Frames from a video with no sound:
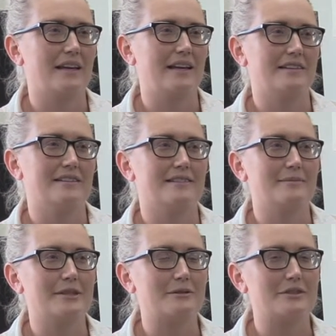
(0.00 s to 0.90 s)
and
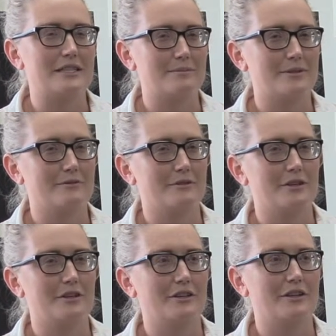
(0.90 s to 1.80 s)
some little tips for
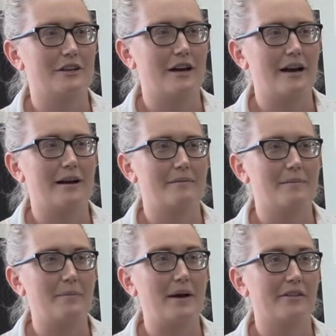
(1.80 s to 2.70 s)
you
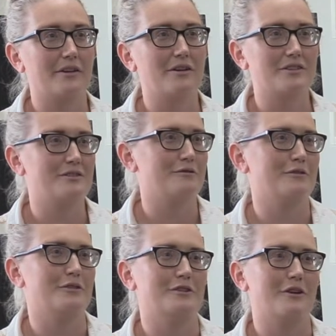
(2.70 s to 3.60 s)
about the cost of
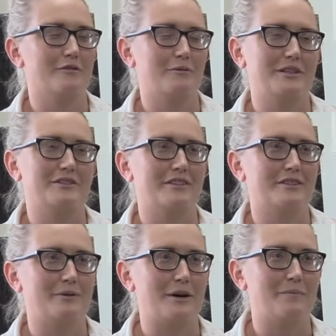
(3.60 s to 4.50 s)
food over winter
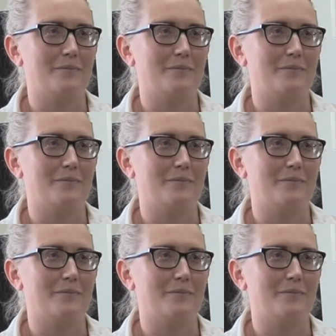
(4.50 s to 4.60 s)
as well.